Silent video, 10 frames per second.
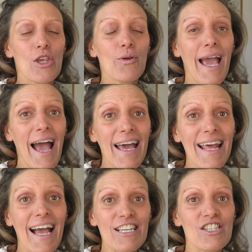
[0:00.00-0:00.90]
You
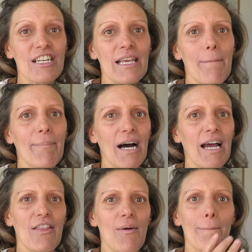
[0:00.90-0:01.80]
can actually
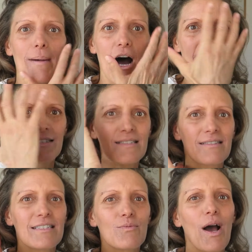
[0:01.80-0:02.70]
buy the
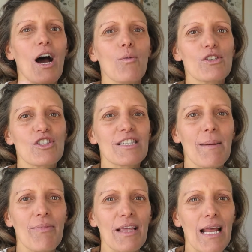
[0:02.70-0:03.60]
masks as well, which is
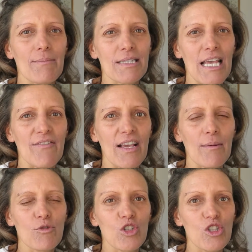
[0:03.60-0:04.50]
something that I'm saving
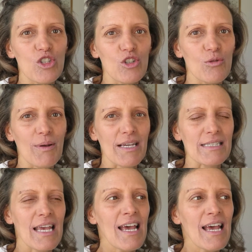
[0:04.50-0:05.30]
up to do, because